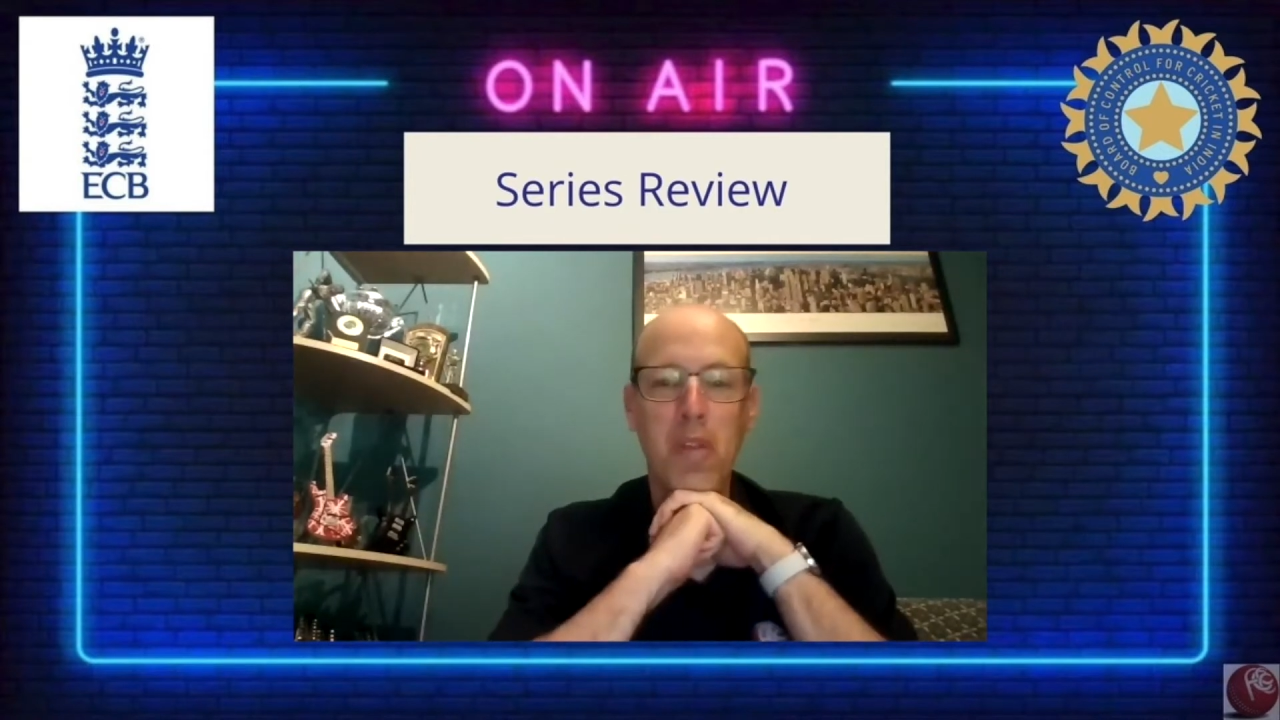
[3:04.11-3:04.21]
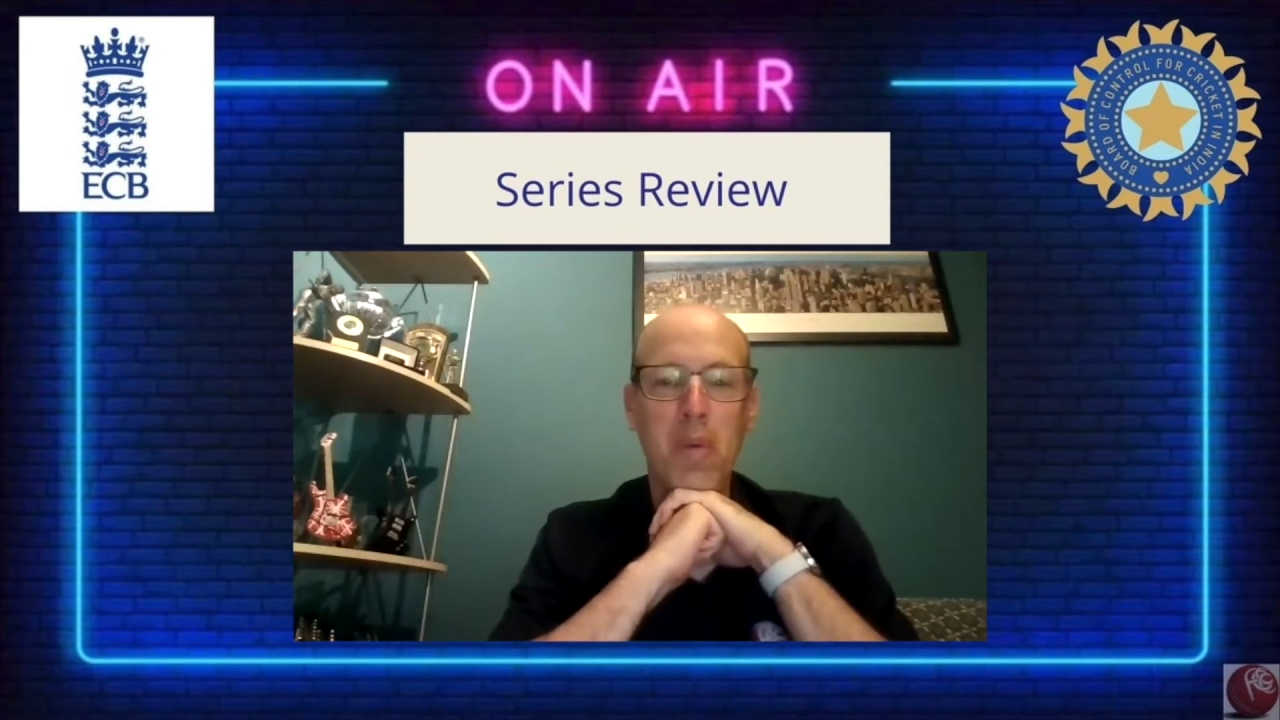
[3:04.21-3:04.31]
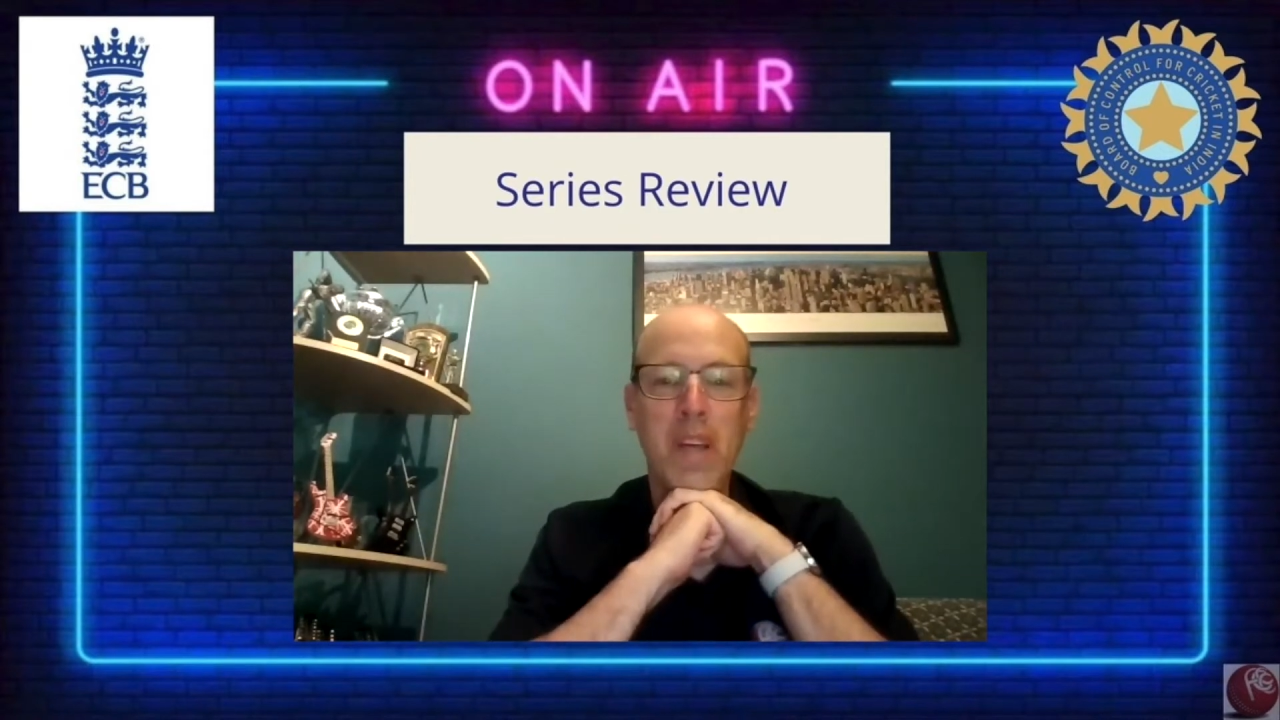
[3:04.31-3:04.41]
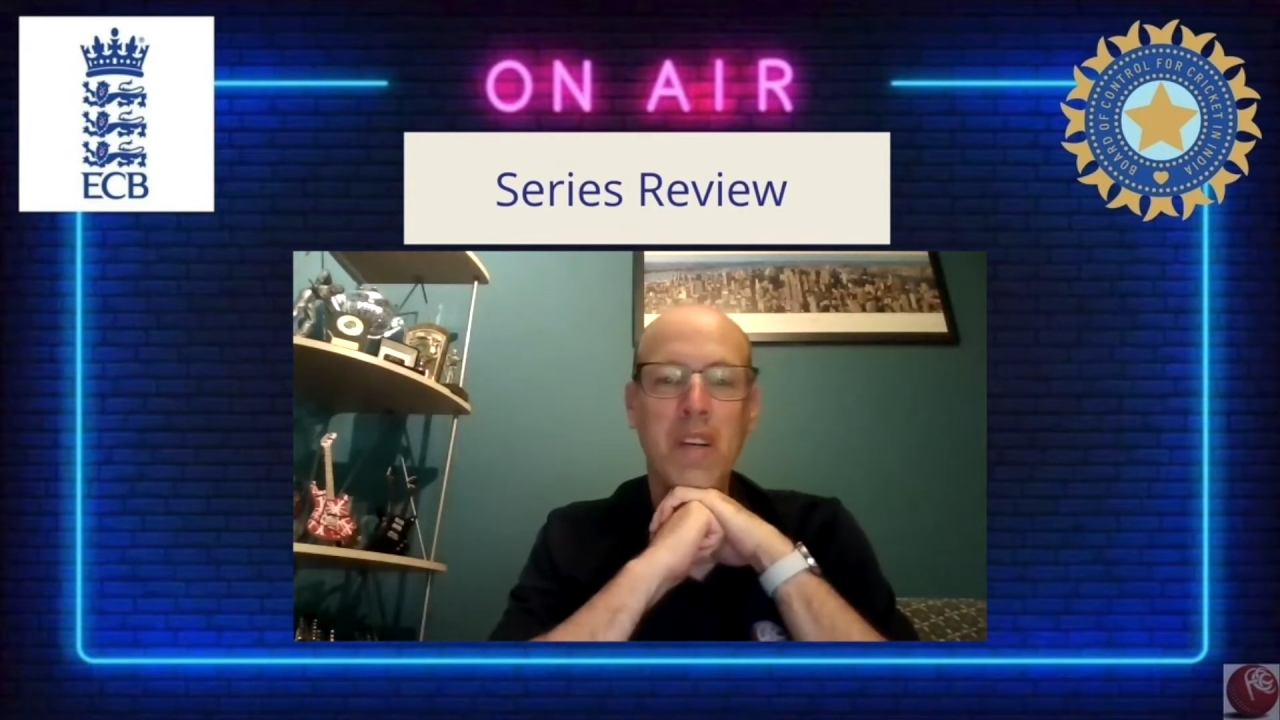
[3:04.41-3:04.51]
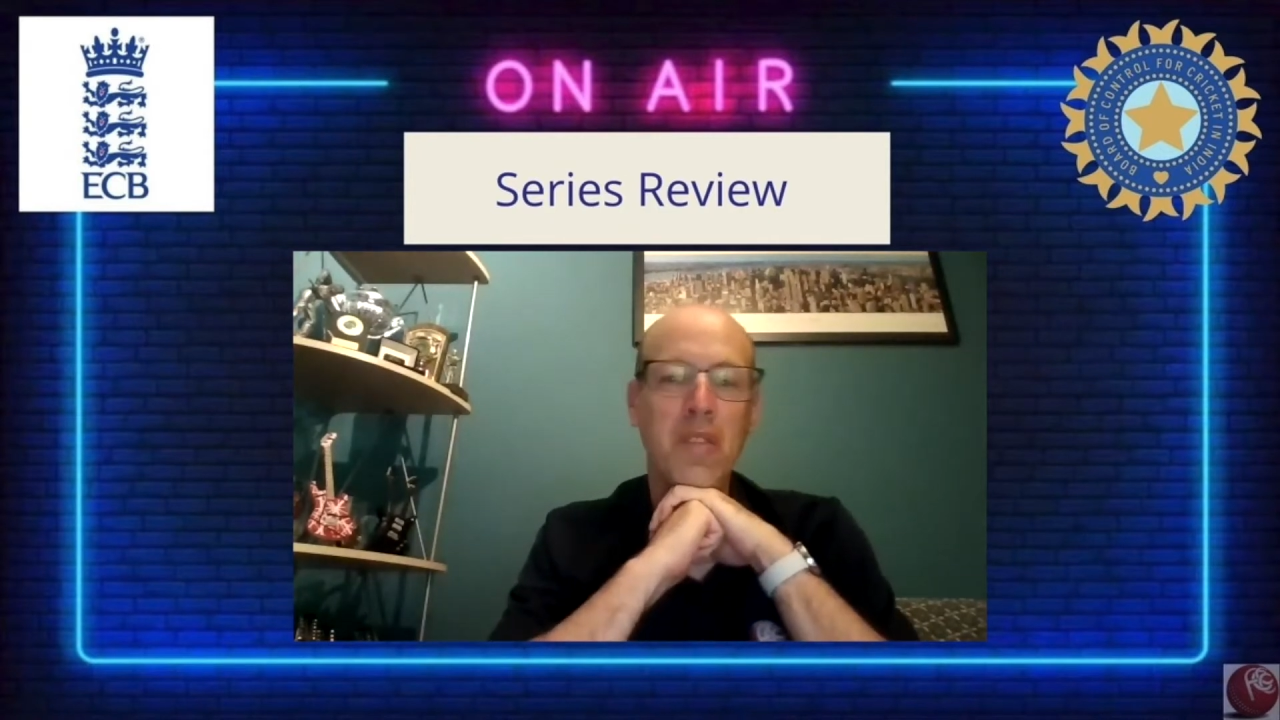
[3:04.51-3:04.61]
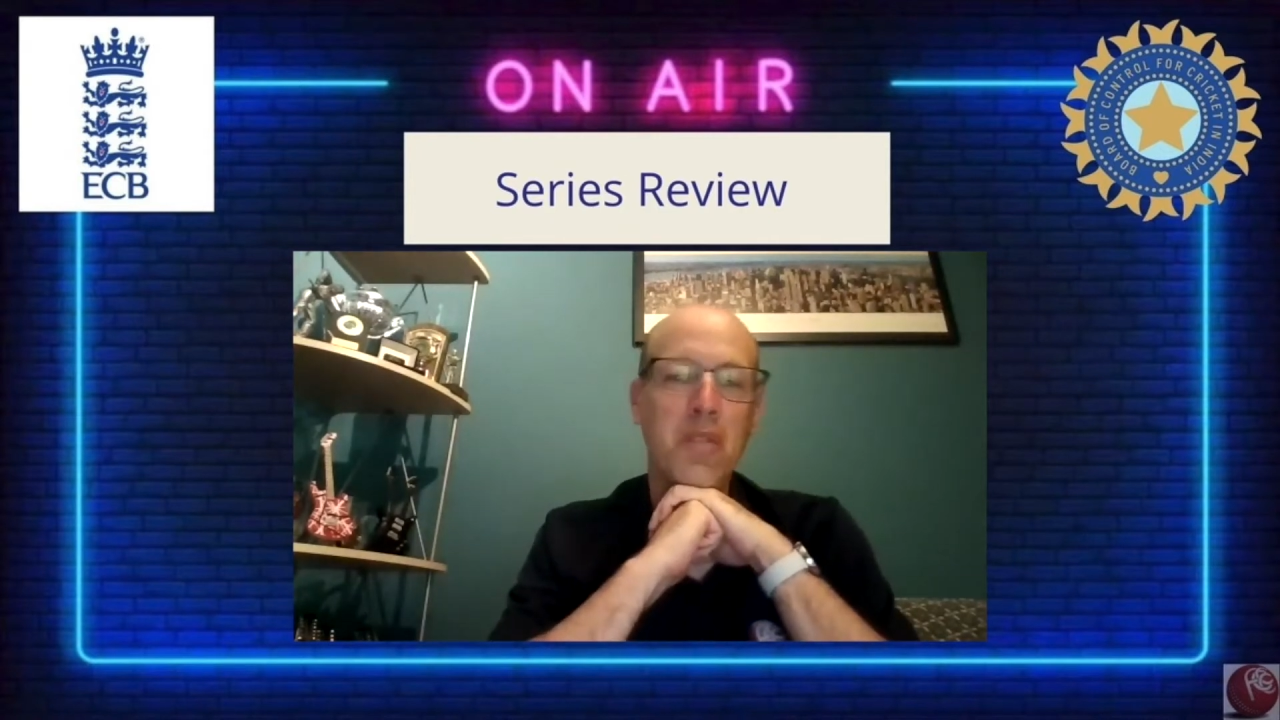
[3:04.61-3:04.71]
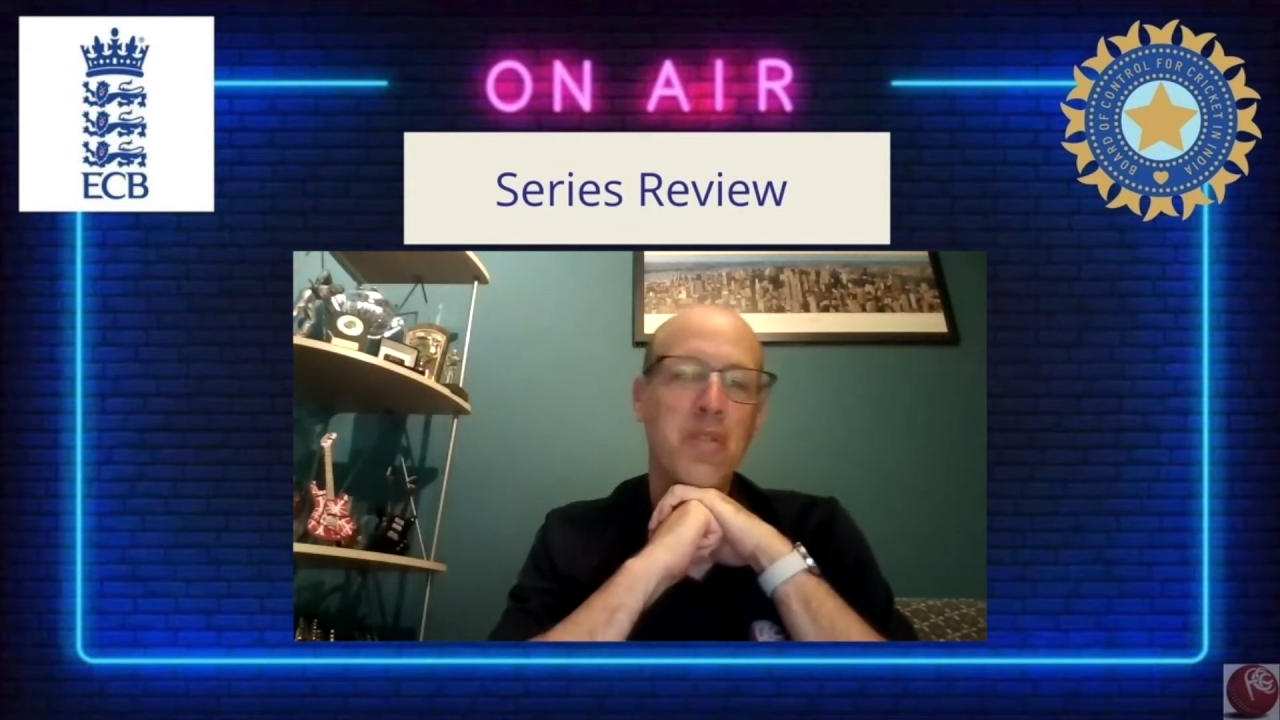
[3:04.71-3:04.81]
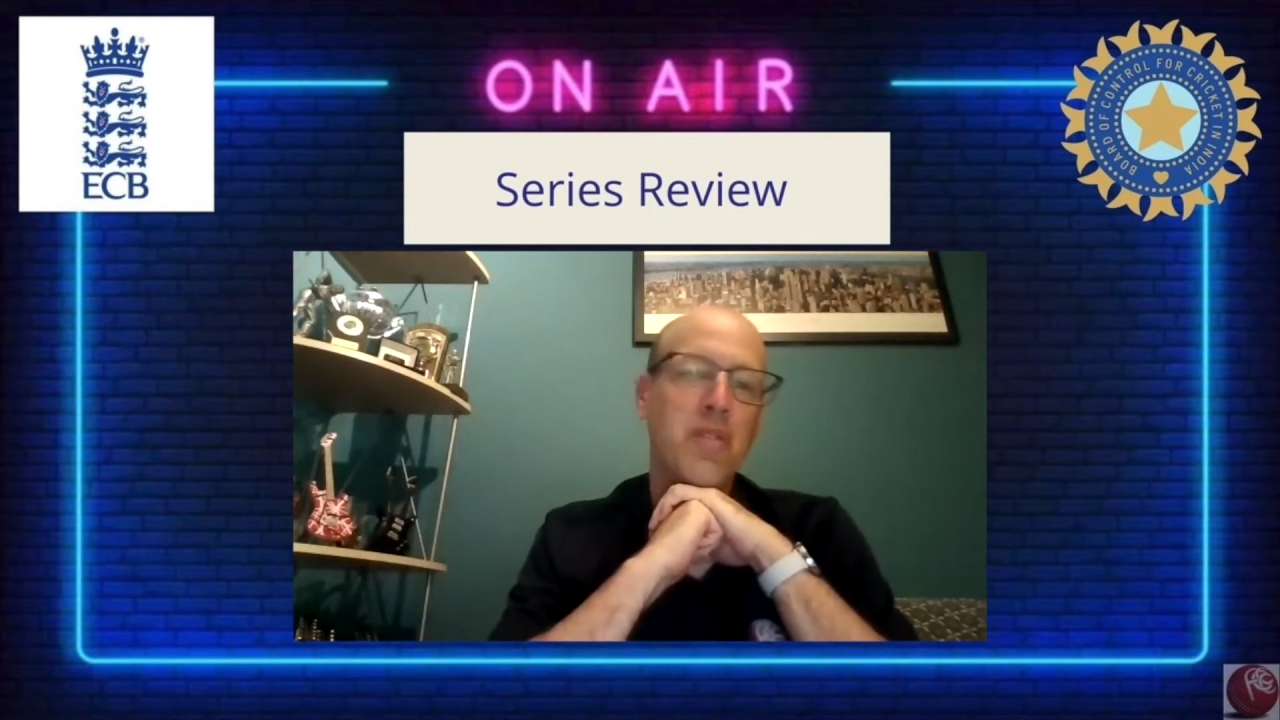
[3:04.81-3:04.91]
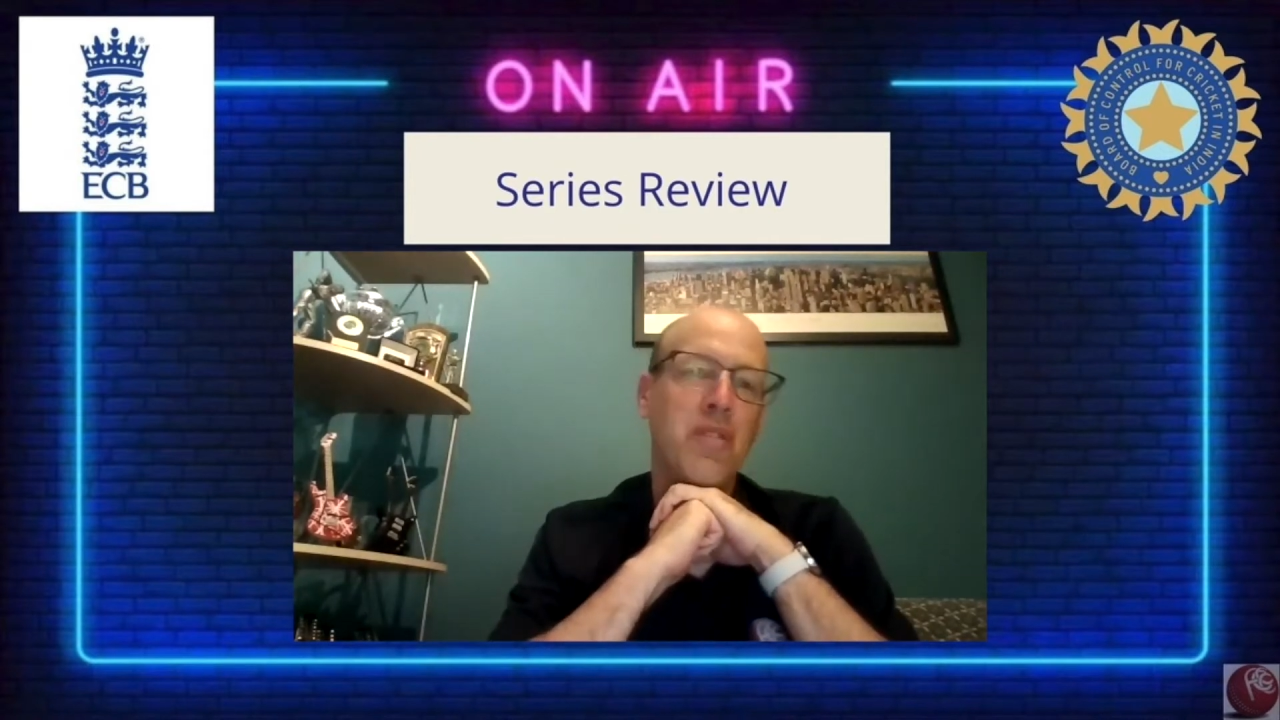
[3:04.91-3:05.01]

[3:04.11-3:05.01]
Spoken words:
We can